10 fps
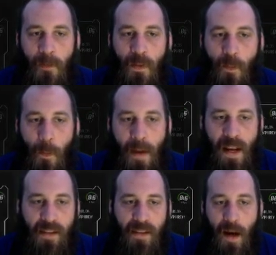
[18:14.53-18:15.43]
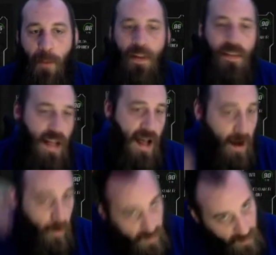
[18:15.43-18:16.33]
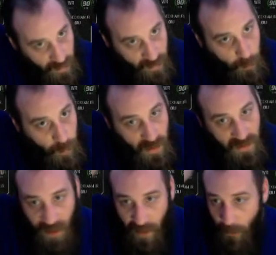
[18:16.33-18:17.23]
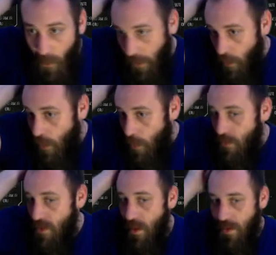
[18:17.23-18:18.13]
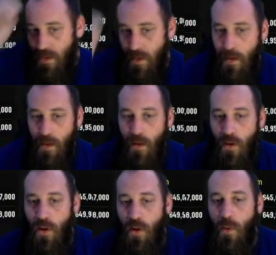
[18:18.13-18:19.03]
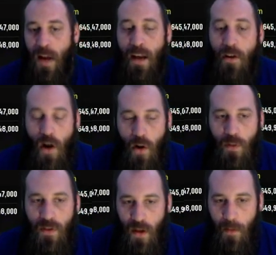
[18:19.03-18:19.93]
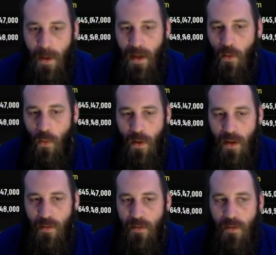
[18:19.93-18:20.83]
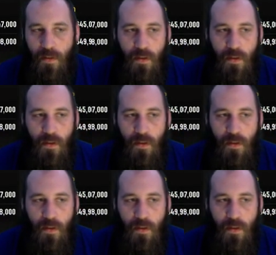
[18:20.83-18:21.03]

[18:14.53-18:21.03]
for me, it's not, because I always like to play safe, right? I always like to do what I know is going to make coins.